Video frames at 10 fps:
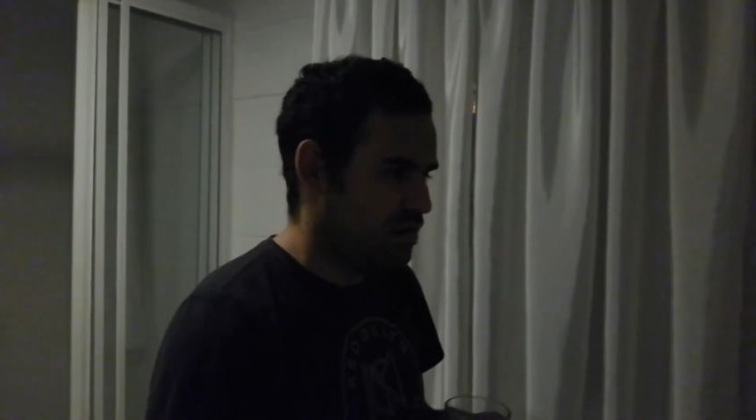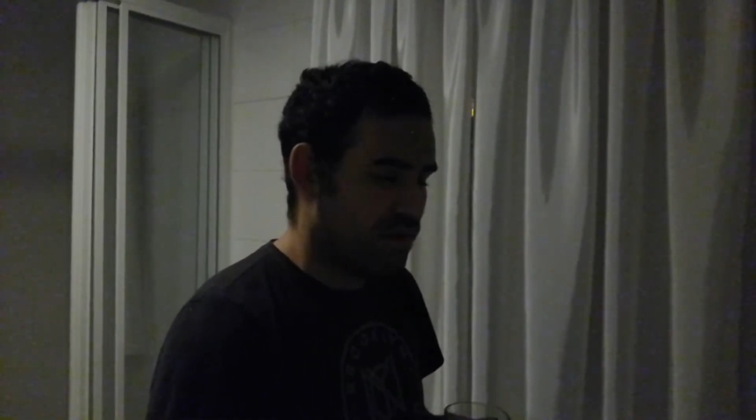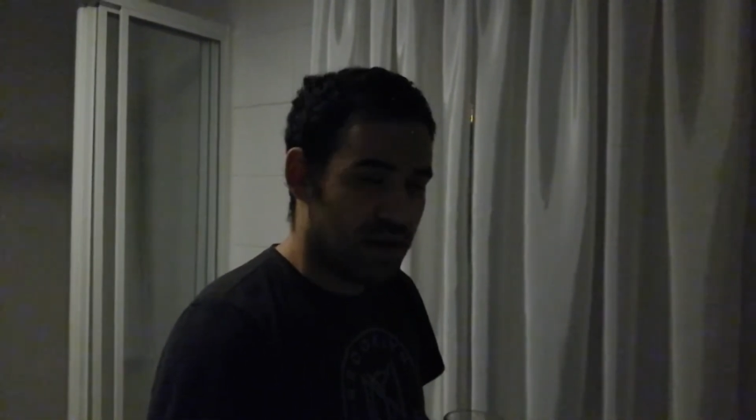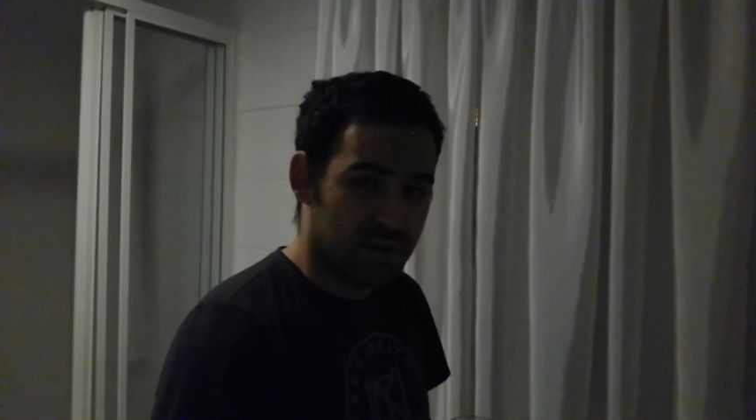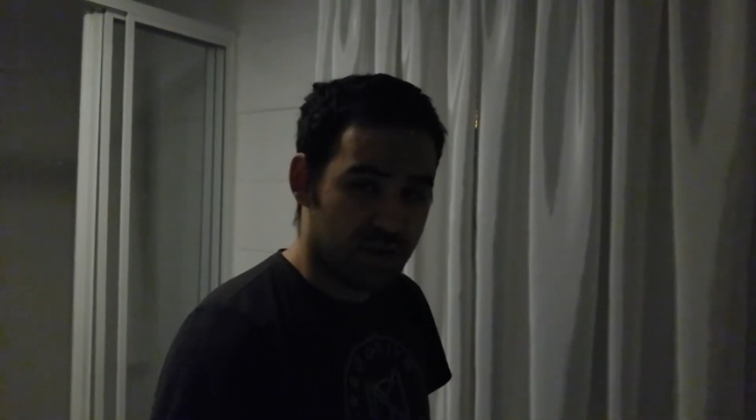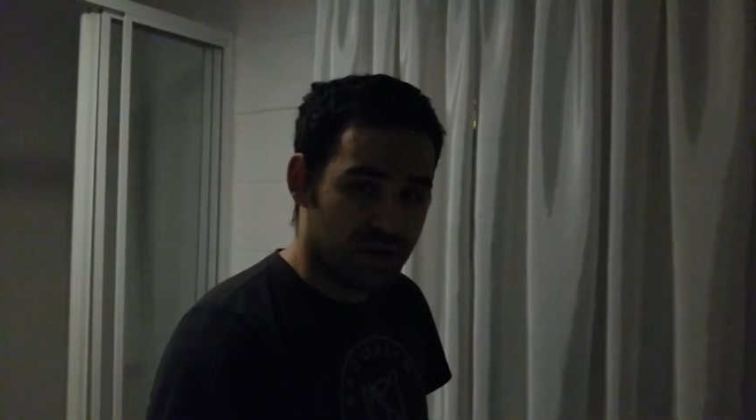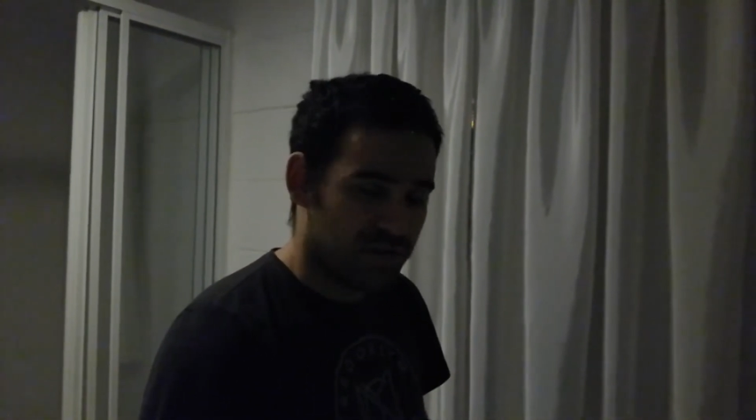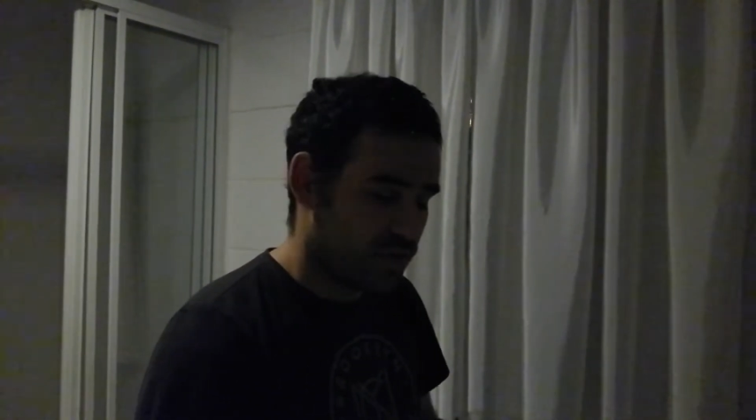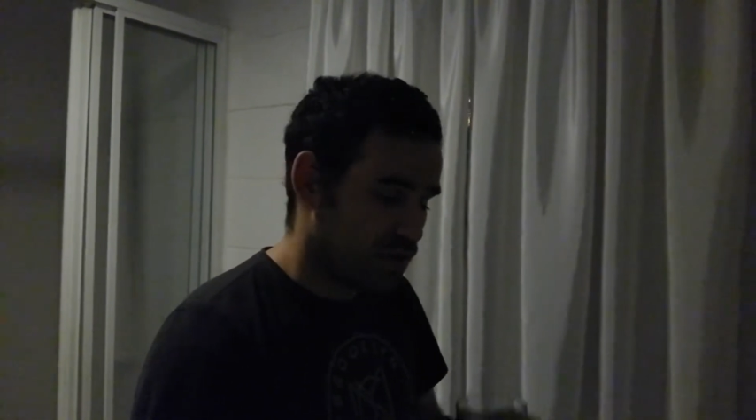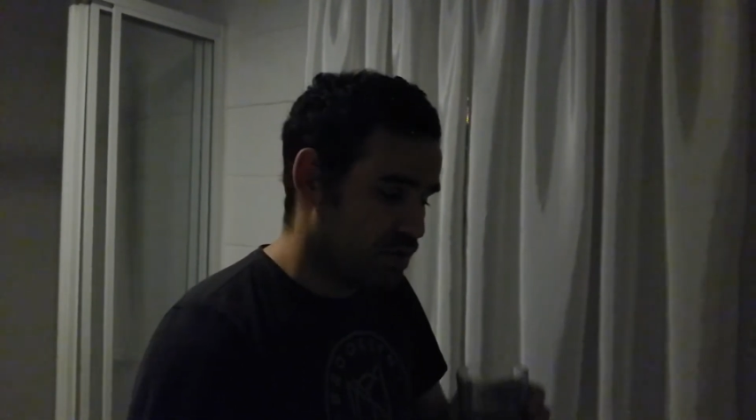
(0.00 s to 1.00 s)
I'm doing this for
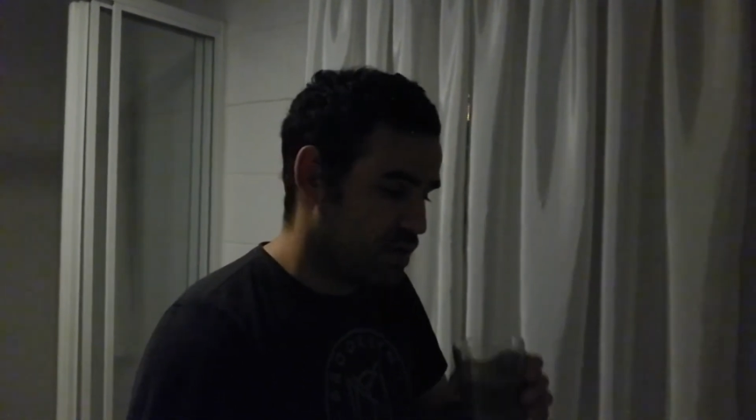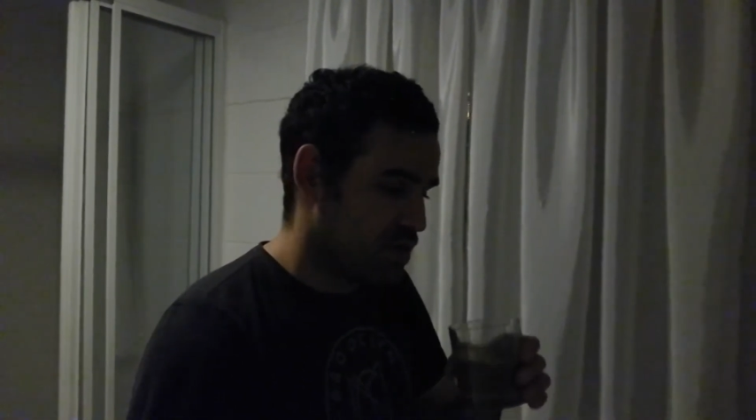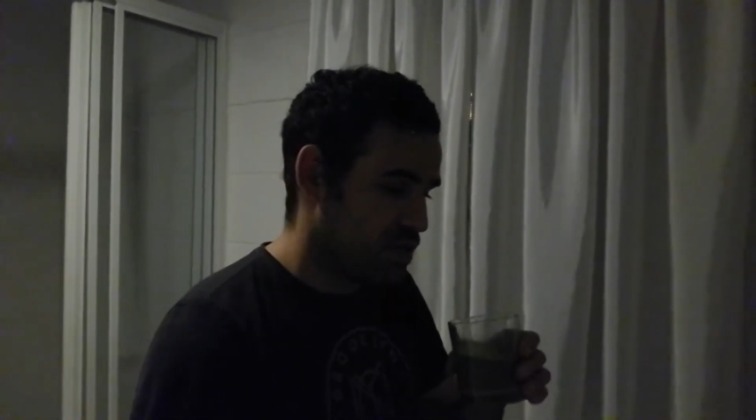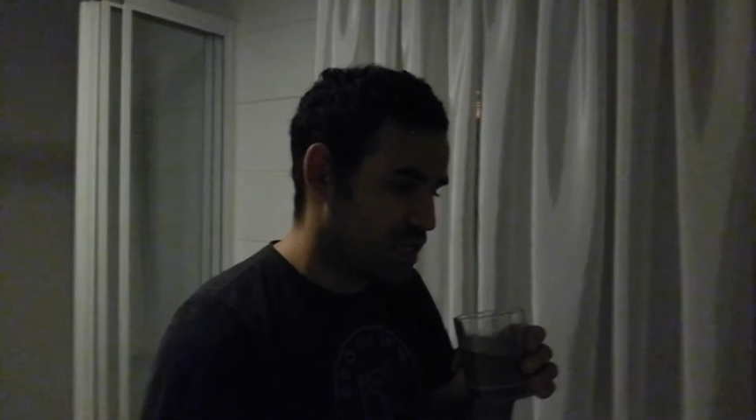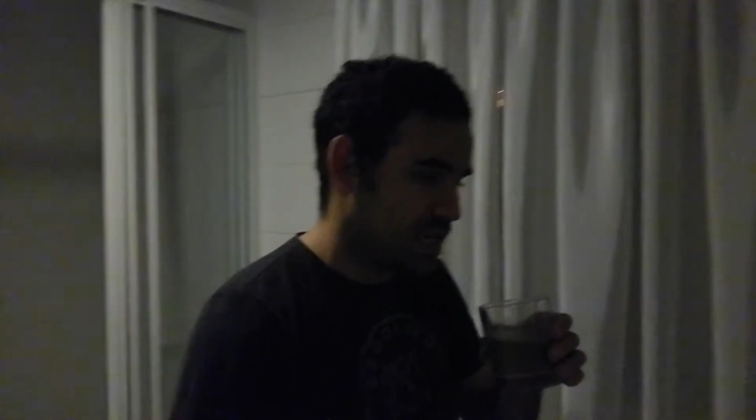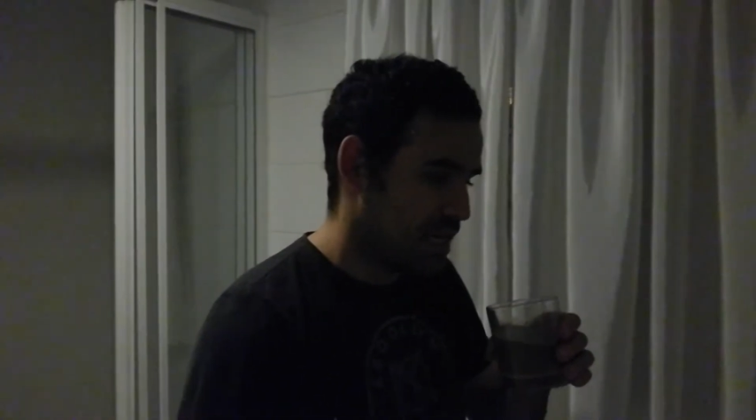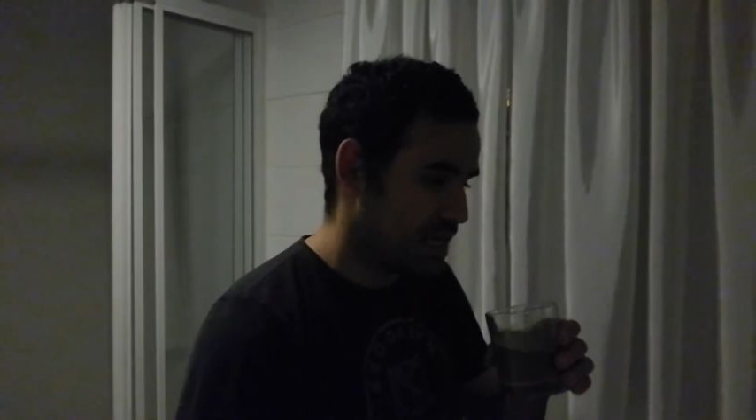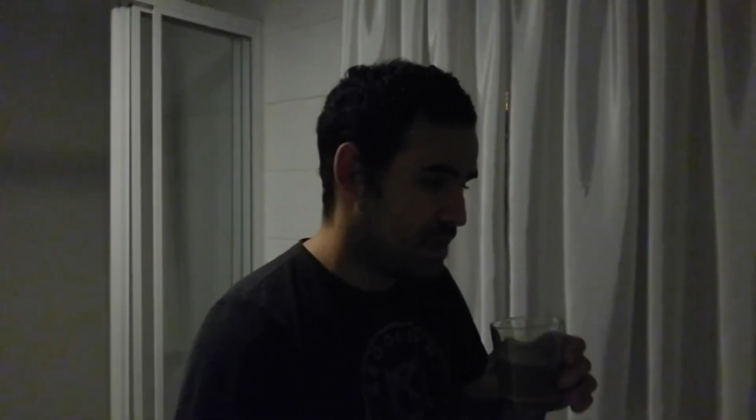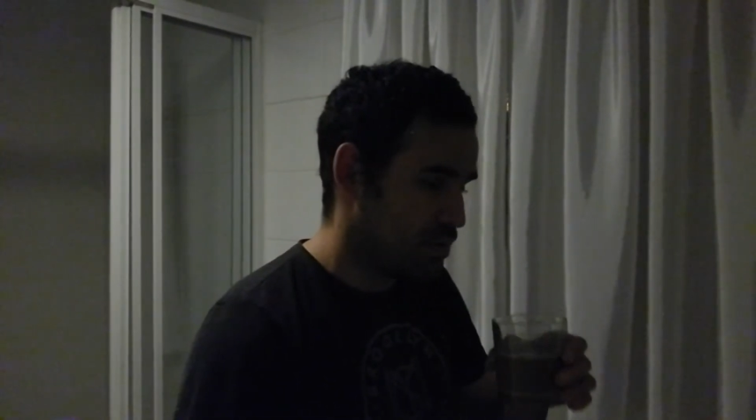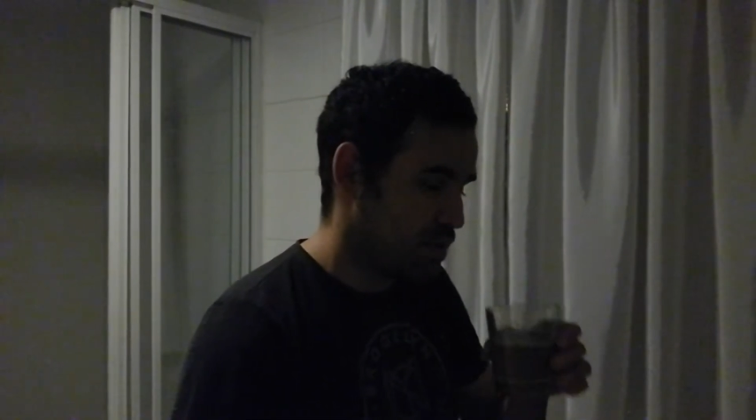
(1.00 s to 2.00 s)
you, bros.
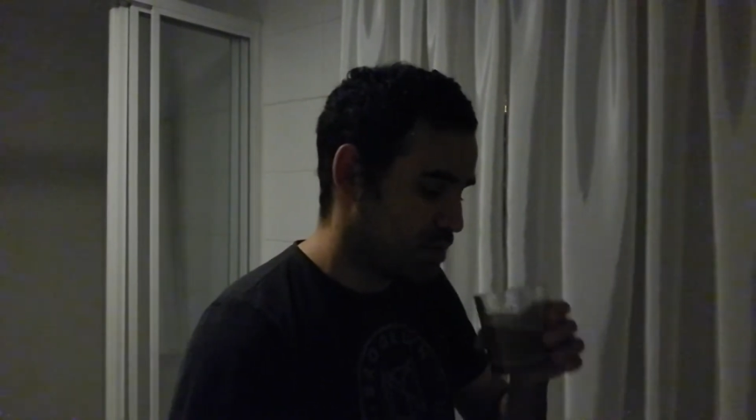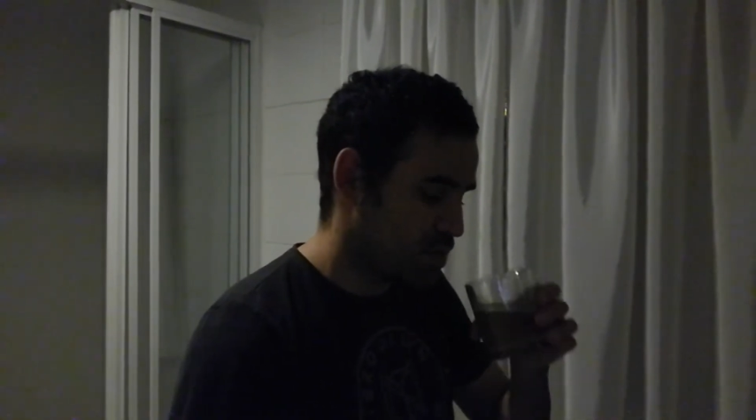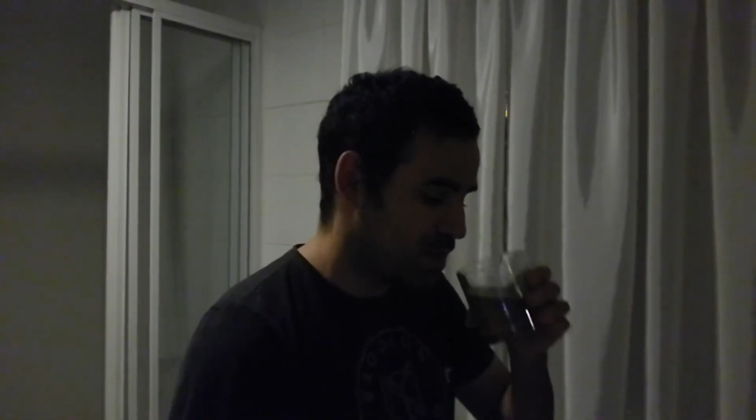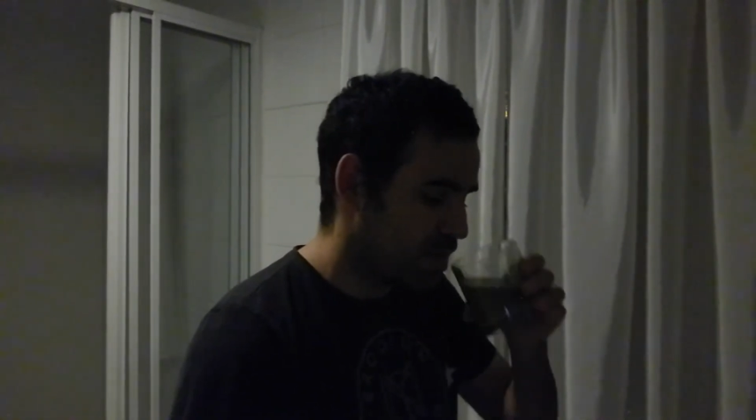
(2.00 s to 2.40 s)
Bottoms up.